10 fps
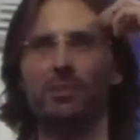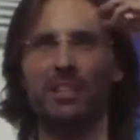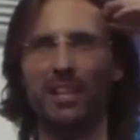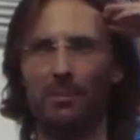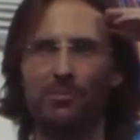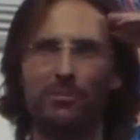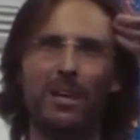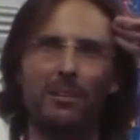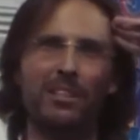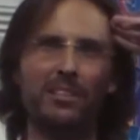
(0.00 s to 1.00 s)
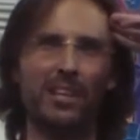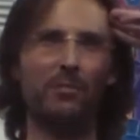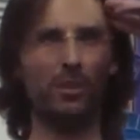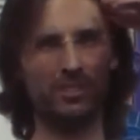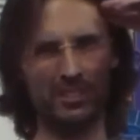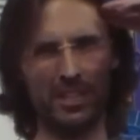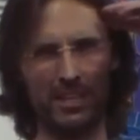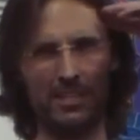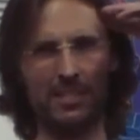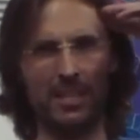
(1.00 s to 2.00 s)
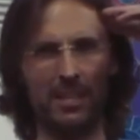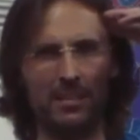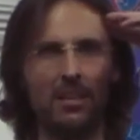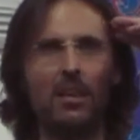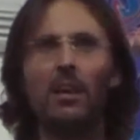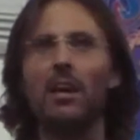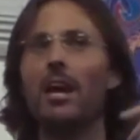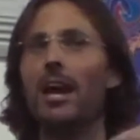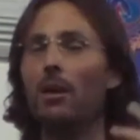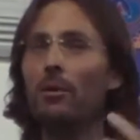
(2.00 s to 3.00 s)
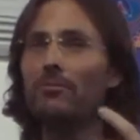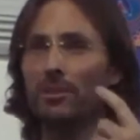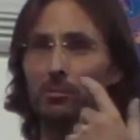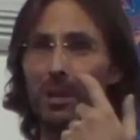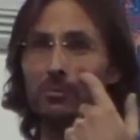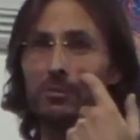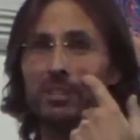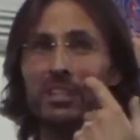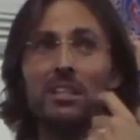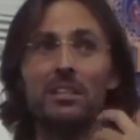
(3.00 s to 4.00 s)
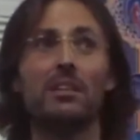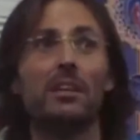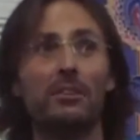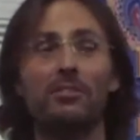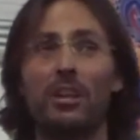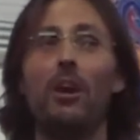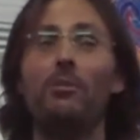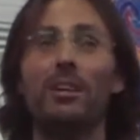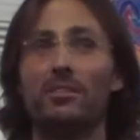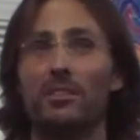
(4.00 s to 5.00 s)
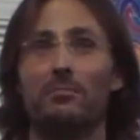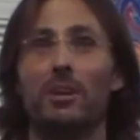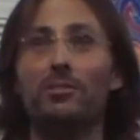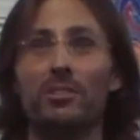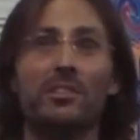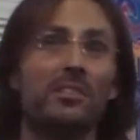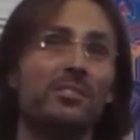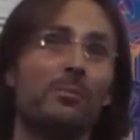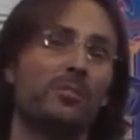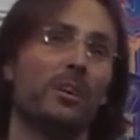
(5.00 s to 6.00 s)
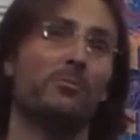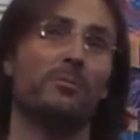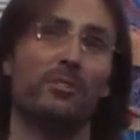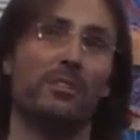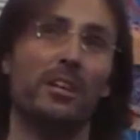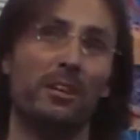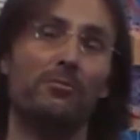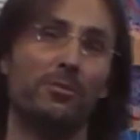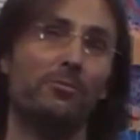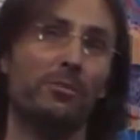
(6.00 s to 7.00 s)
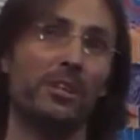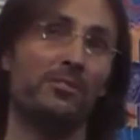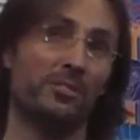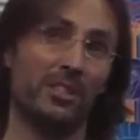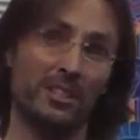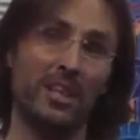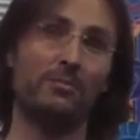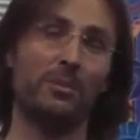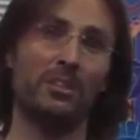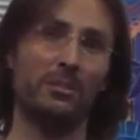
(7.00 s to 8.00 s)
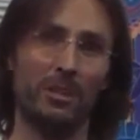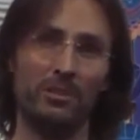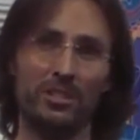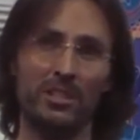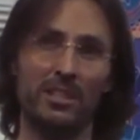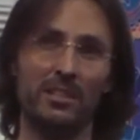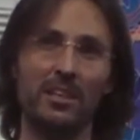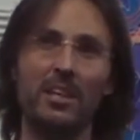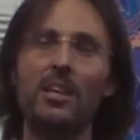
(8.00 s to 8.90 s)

generally comes from our intellect wanting to understand. However, when we begin, knowing the emotion can sometimes be very helpful for us to connect with it emotionally.